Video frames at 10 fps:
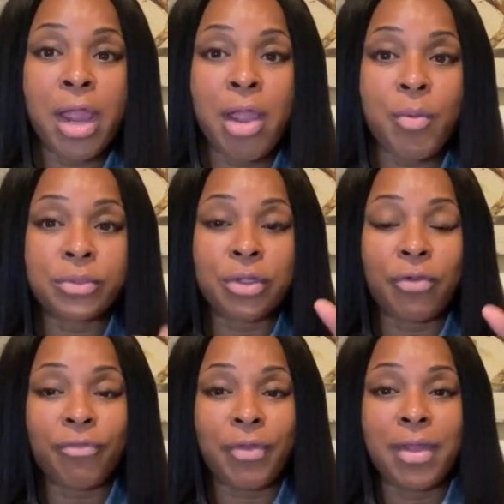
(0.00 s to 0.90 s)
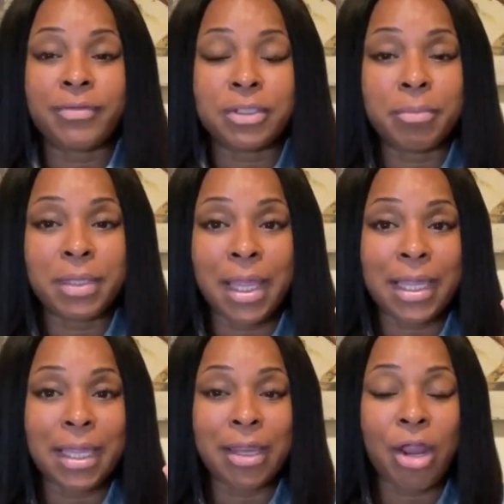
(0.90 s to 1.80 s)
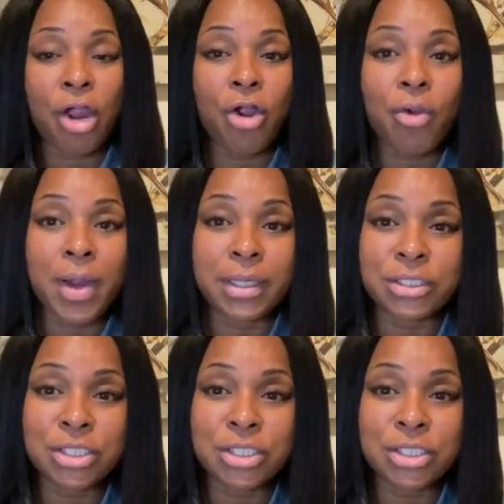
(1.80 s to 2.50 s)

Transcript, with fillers: He wants our faith to be like a current.